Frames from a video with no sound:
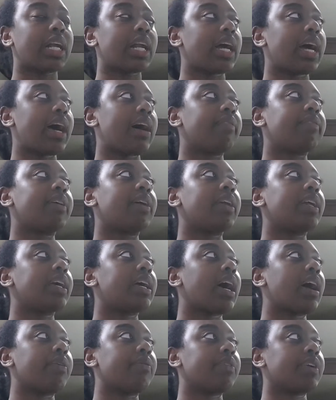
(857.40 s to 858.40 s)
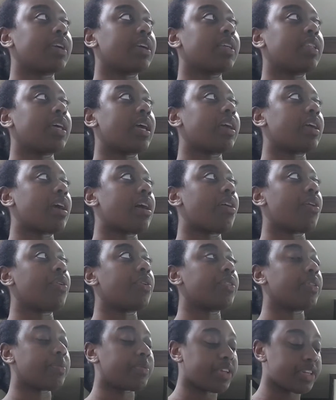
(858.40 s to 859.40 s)
that I have on it. I really like
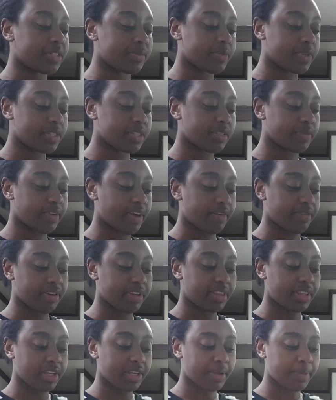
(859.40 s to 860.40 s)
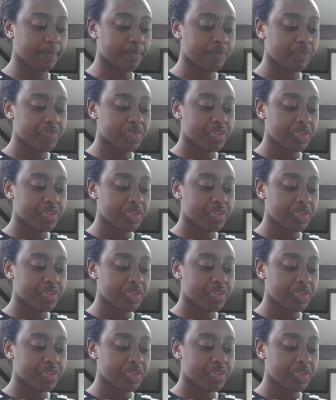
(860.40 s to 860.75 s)
all the placements of everything.